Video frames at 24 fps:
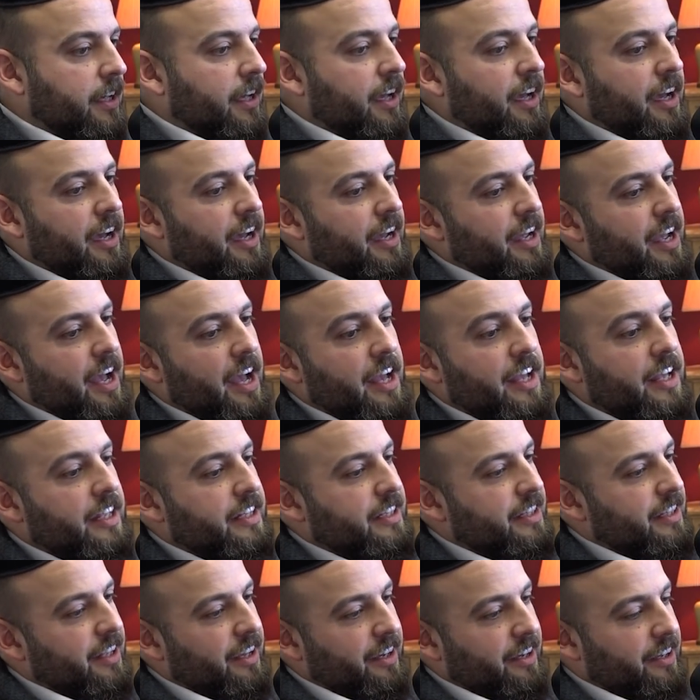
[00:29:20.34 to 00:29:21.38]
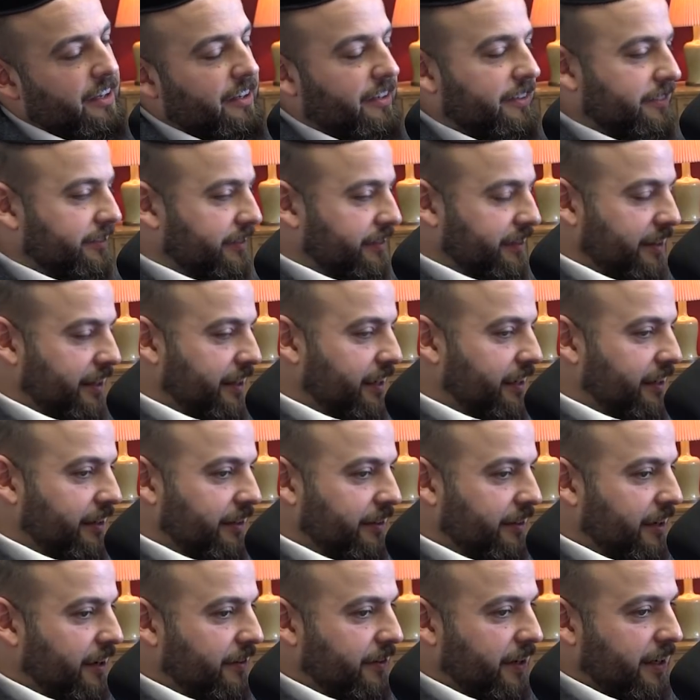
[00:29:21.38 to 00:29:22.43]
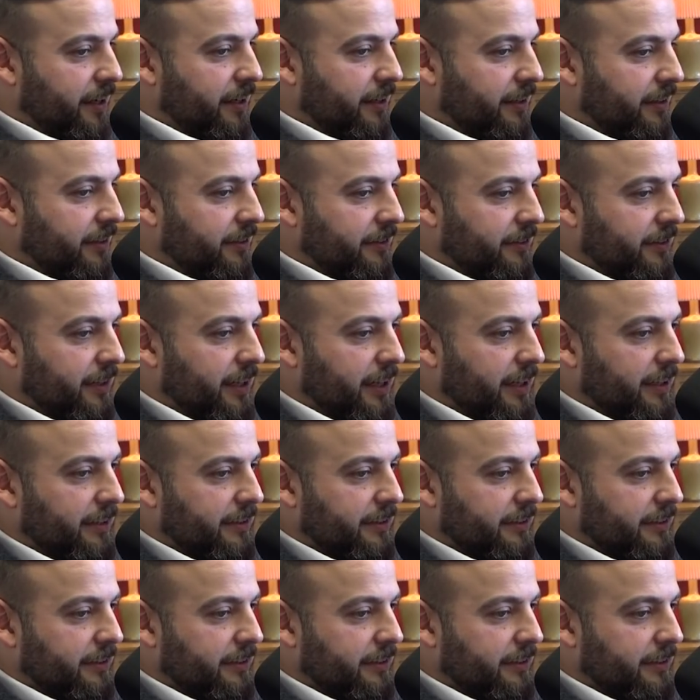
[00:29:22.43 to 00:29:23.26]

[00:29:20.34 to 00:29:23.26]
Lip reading: No, I'm not going to do that.